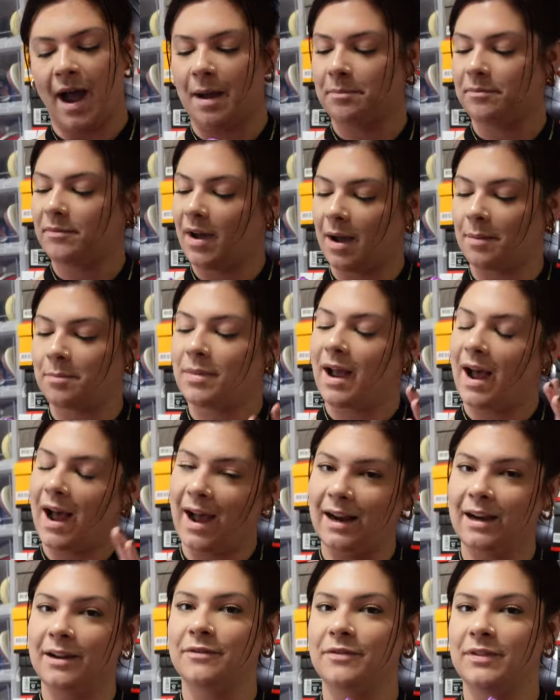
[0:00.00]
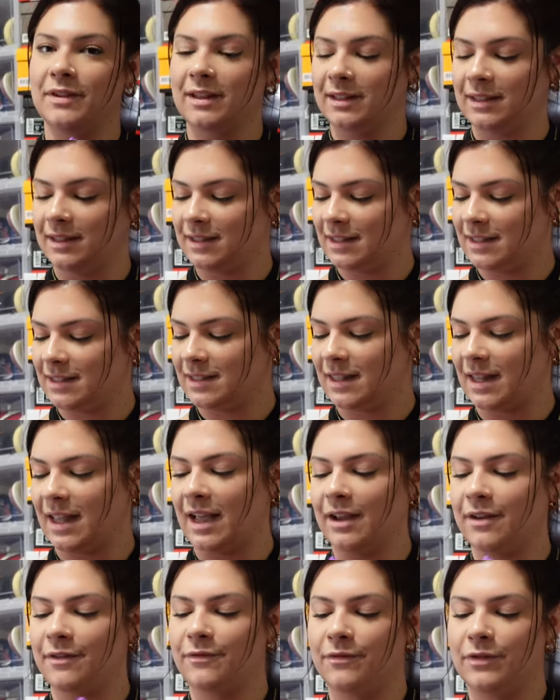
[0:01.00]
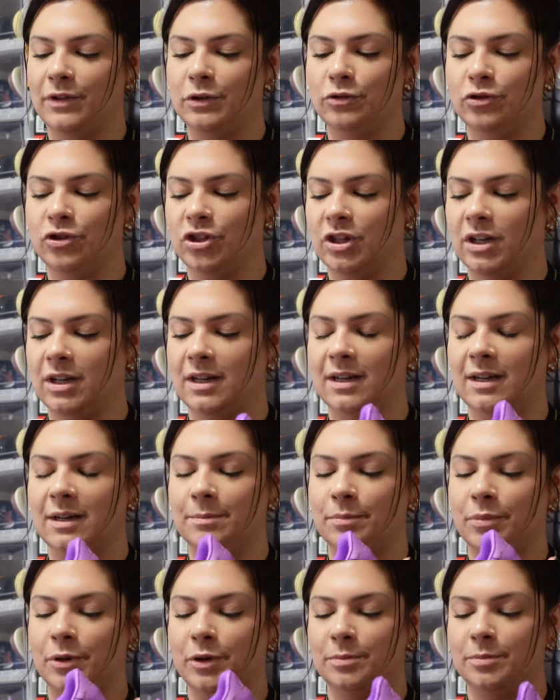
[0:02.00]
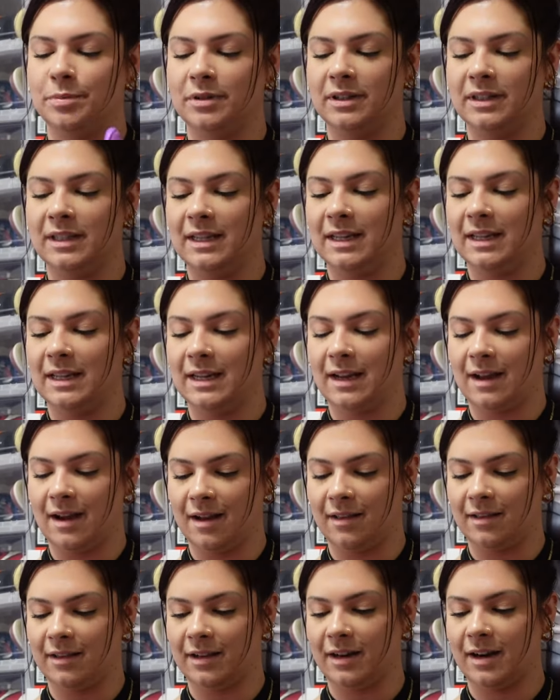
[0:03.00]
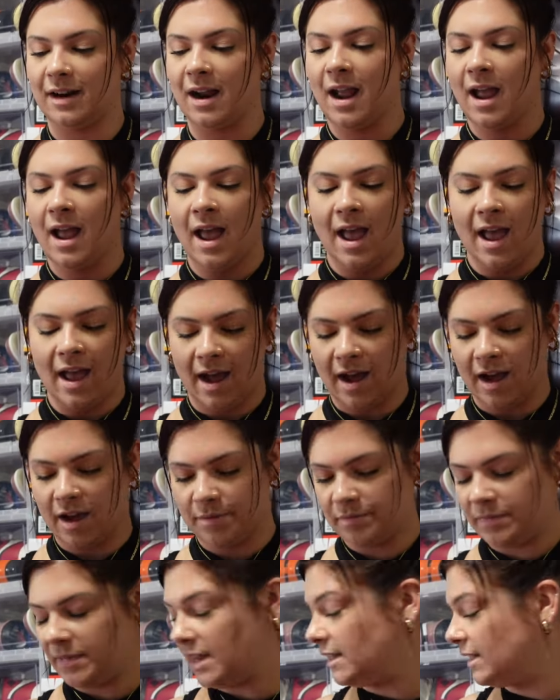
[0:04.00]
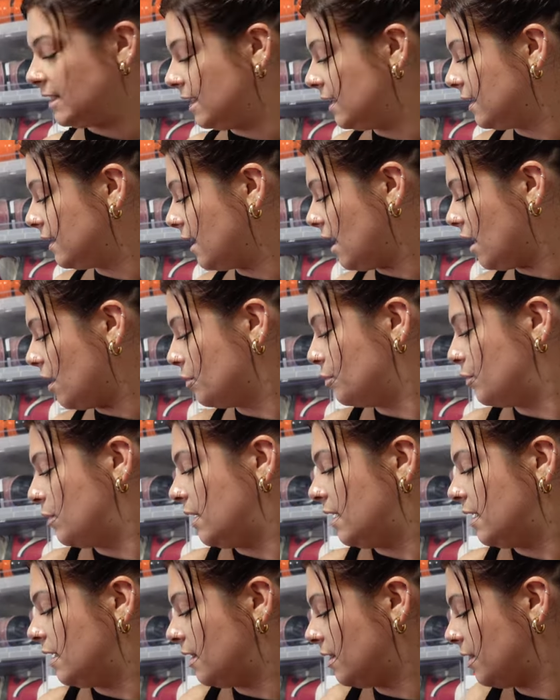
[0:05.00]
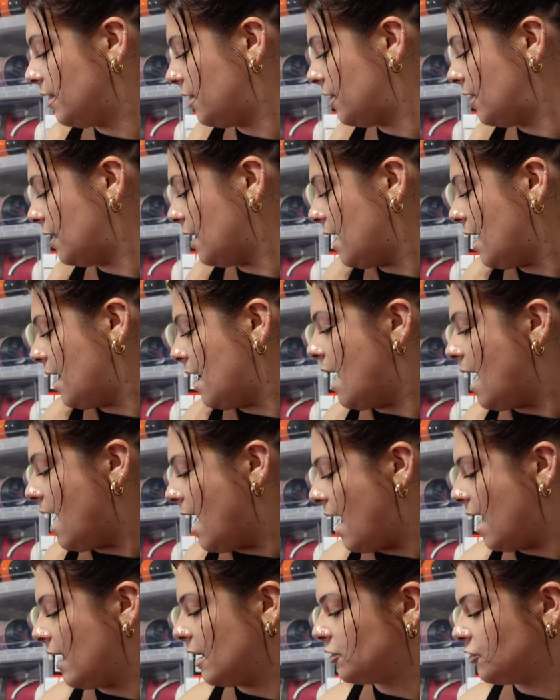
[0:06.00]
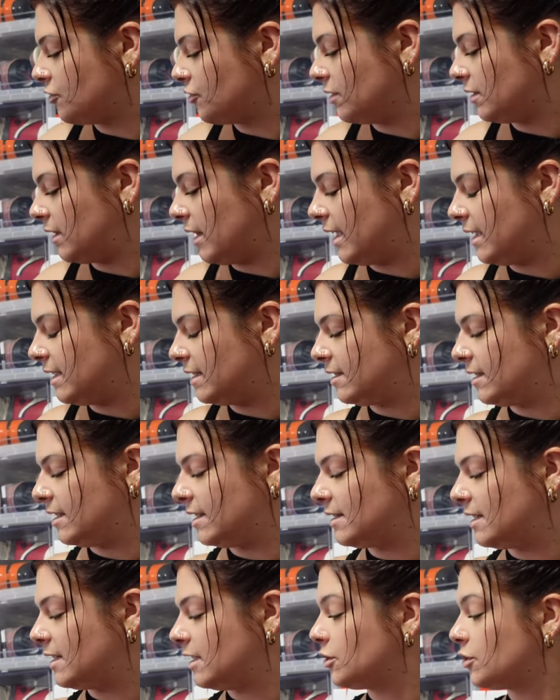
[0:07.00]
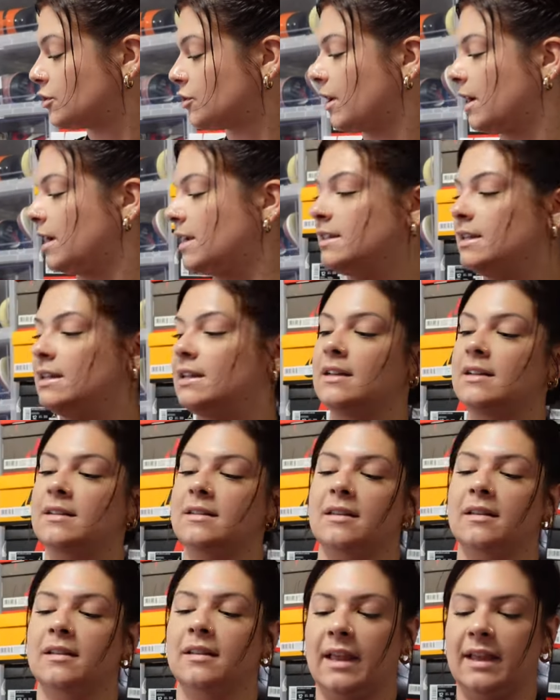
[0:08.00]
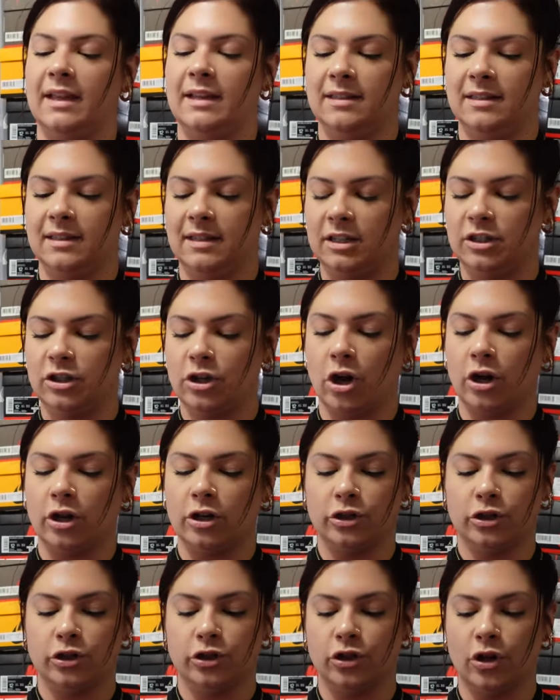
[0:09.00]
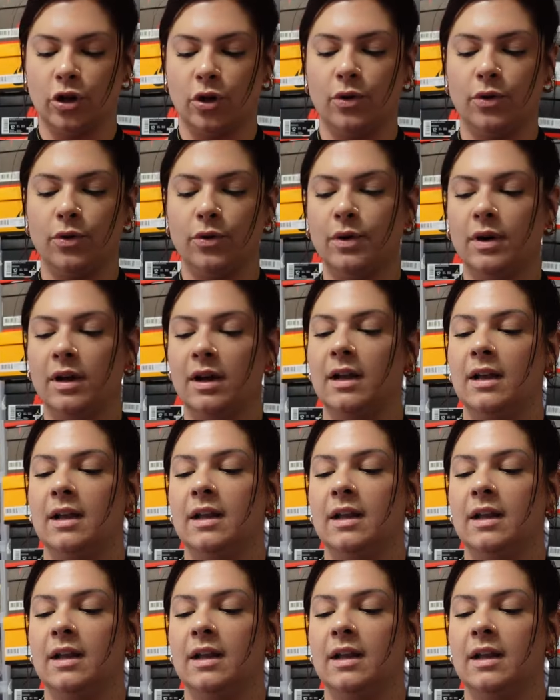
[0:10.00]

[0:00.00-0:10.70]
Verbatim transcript: I'm, I'm kind of feeling this like fuchsia, purpley color. Um, they did come with extra laces, and it's crazy because the laces are so